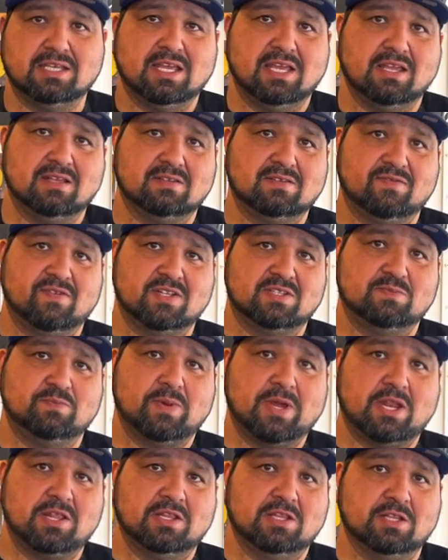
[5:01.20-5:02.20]
if it's
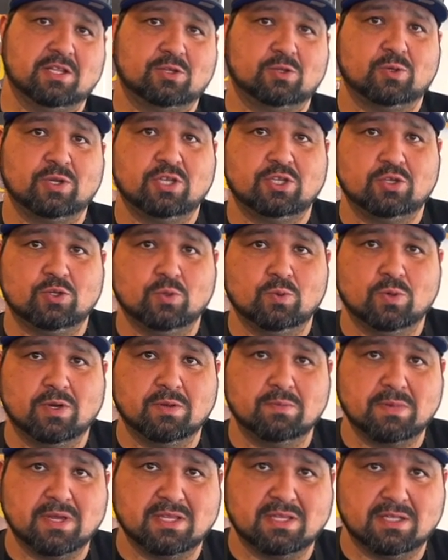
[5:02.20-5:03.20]
better than the
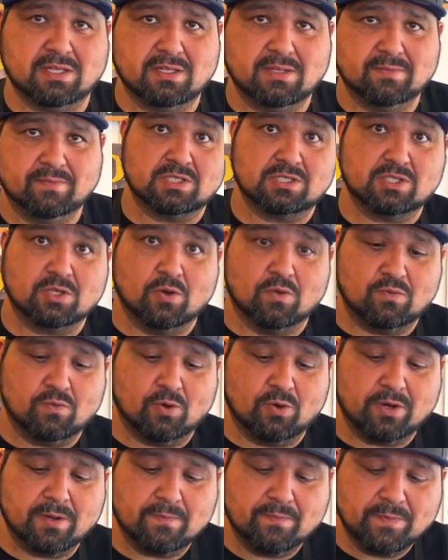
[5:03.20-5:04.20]
321 method. Let's go
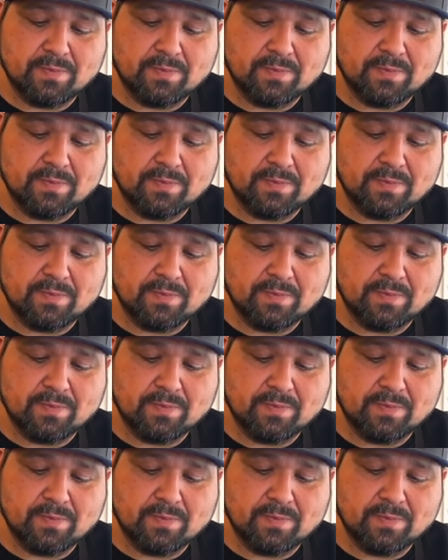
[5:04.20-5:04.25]
for it.